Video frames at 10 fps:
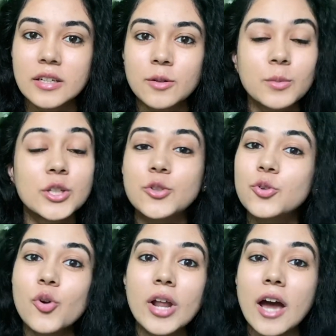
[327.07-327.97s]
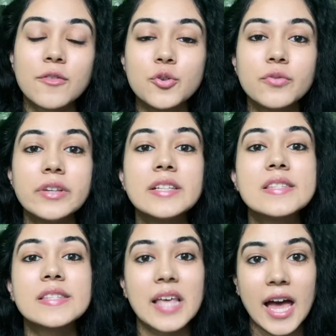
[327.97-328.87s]
but you don't have to feel
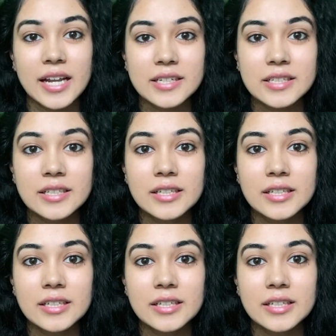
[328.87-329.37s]
sad